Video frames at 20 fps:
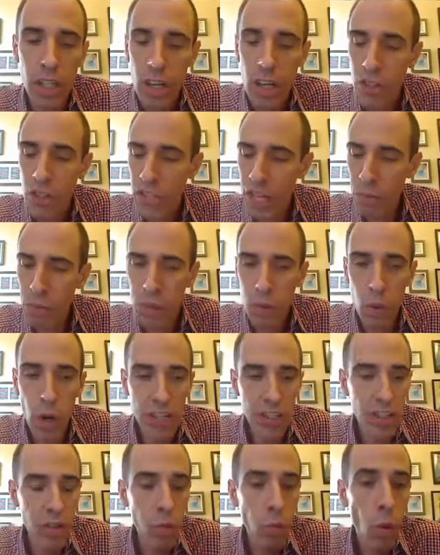So that was
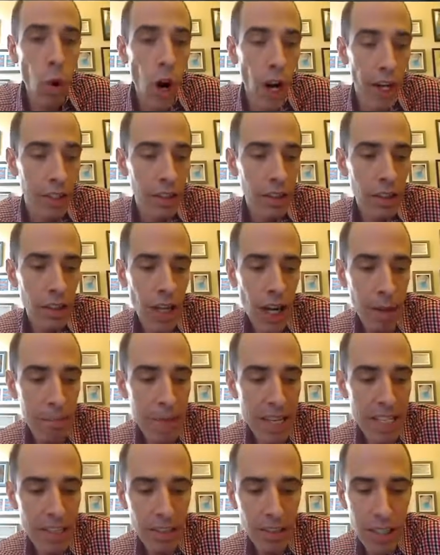question 1,
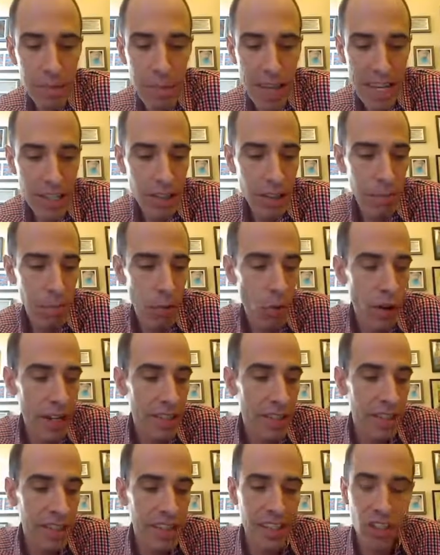basically making the
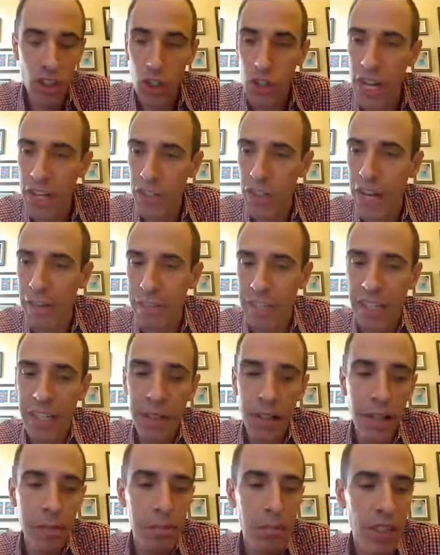point that this stratigraphic
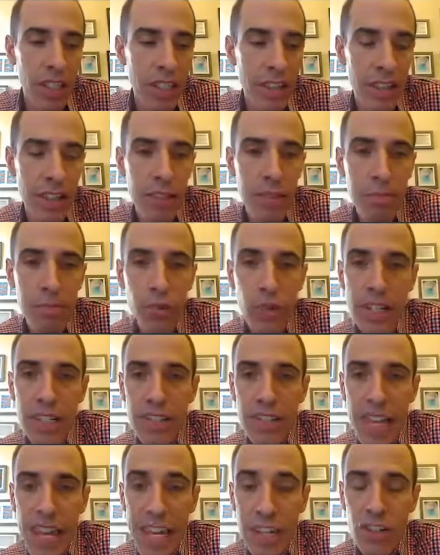incompleteness
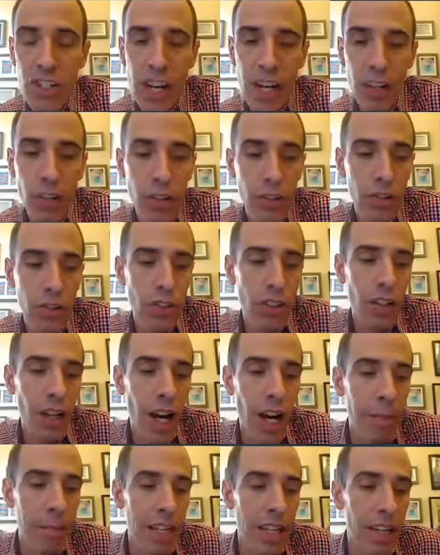brings age errors
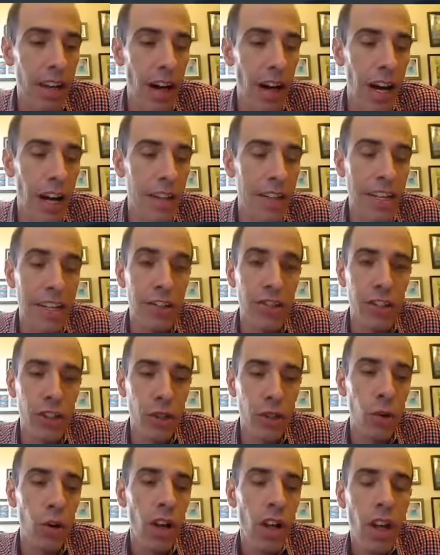
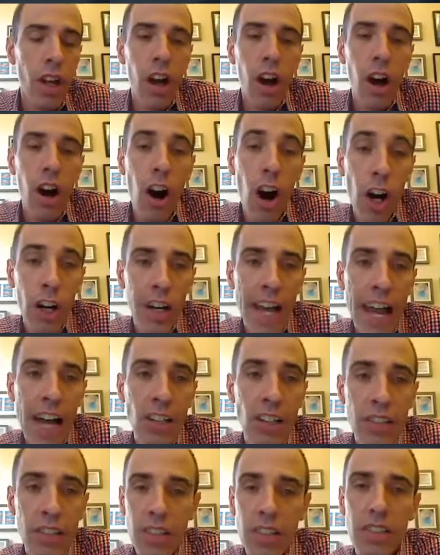into our
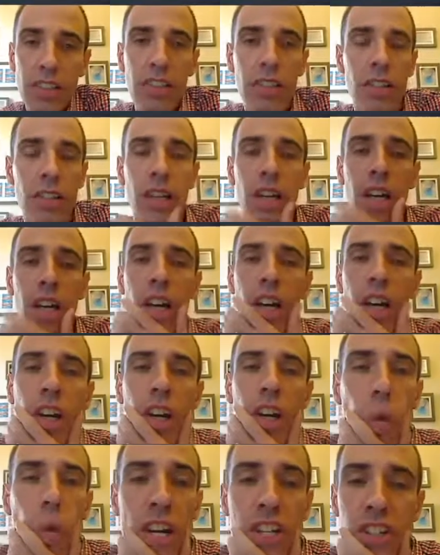analysis.
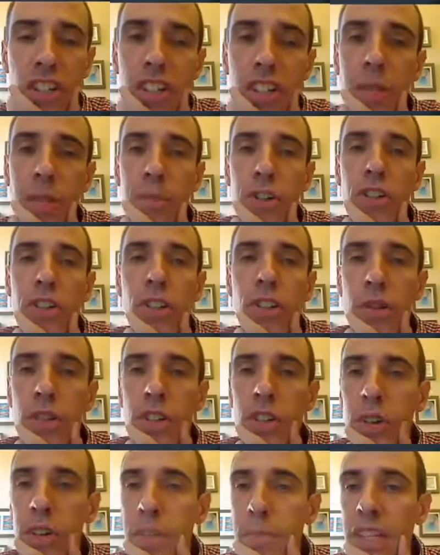Question number 2 is
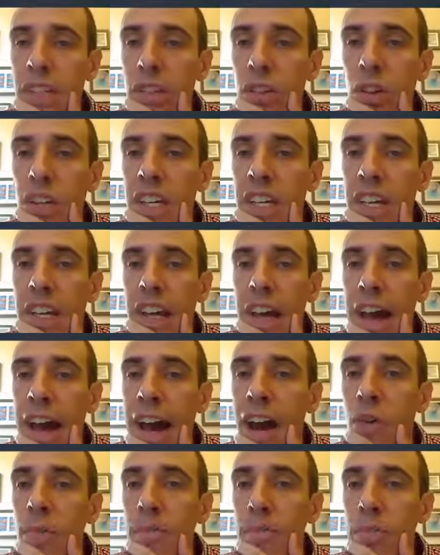going to be looking at
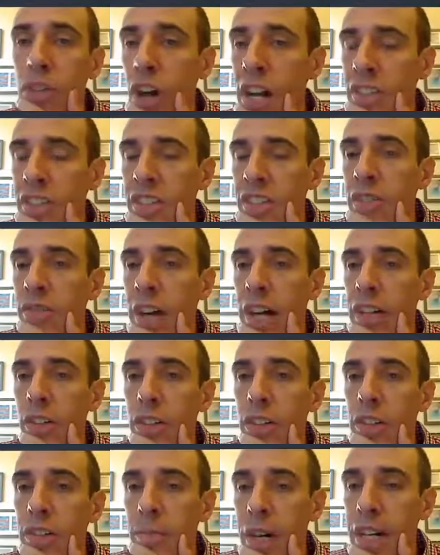how proxy
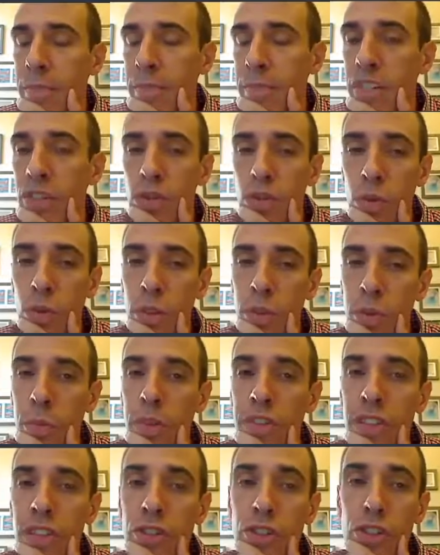records might be stored
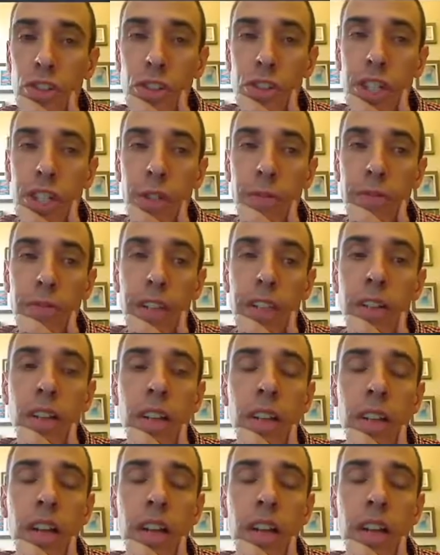within stratigraphy.